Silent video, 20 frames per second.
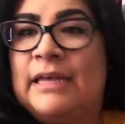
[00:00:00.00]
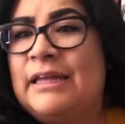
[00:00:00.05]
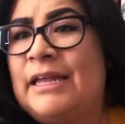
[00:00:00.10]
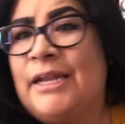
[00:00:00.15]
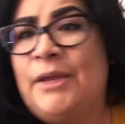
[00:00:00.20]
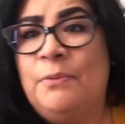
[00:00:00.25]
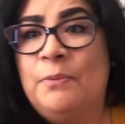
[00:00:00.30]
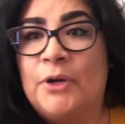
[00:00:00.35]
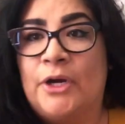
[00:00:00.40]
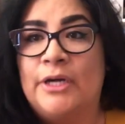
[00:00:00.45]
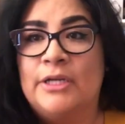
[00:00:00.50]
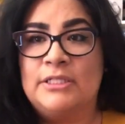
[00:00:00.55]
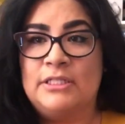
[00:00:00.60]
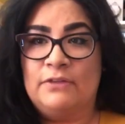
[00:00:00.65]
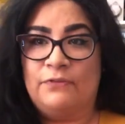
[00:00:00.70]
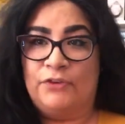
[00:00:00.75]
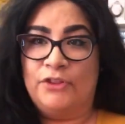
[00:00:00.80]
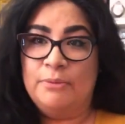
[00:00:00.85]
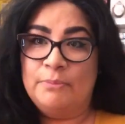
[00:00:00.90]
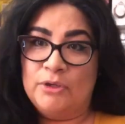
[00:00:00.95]
And it
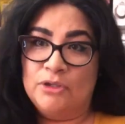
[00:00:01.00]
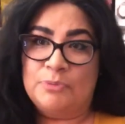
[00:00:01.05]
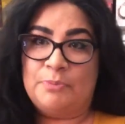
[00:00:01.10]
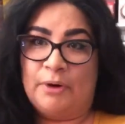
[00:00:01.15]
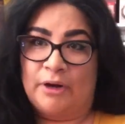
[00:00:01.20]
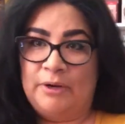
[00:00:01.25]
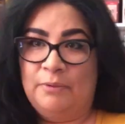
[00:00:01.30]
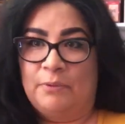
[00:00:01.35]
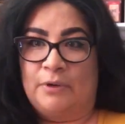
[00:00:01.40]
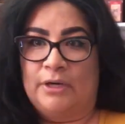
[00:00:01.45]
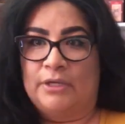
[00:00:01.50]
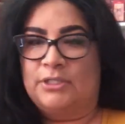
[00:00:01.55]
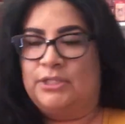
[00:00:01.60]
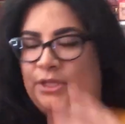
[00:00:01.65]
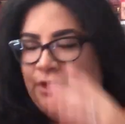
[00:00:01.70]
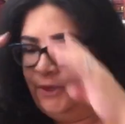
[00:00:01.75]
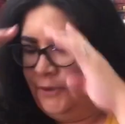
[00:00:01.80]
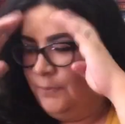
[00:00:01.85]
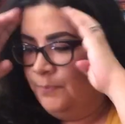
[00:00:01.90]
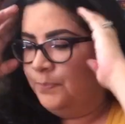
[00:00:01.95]
works, for the most part it works,
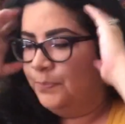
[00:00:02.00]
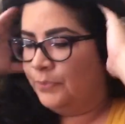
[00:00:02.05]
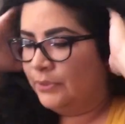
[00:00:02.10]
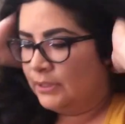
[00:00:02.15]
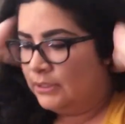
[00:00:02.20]
you know?